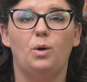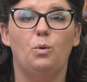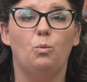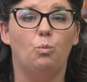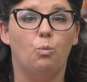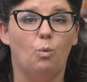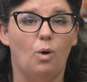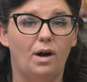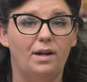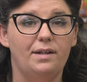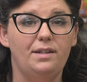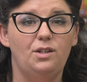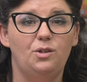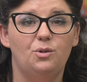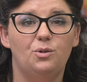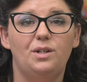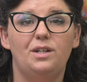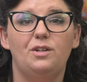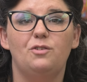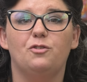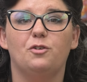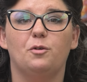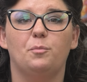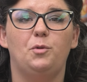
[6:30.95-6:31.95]
one
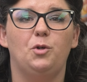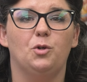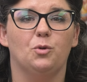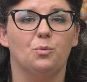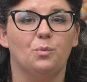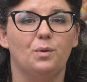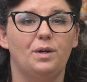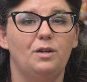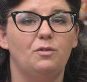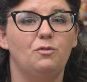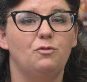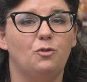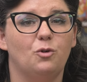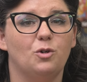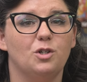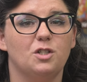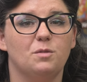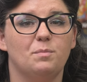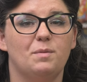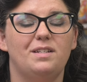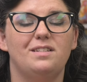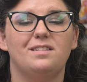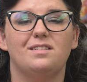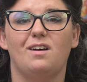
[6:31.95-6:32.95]
unit from your
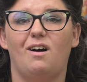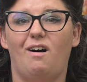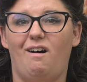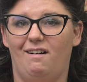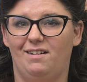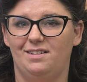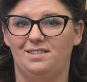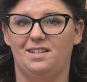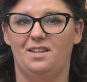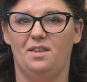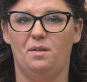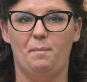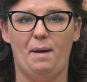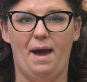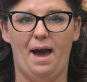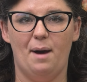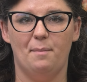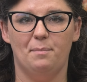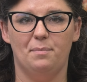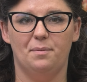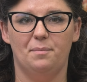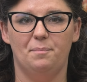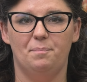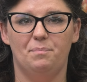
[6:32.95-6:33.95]
reinforcements onto the
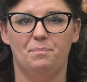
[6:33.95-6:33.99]
map.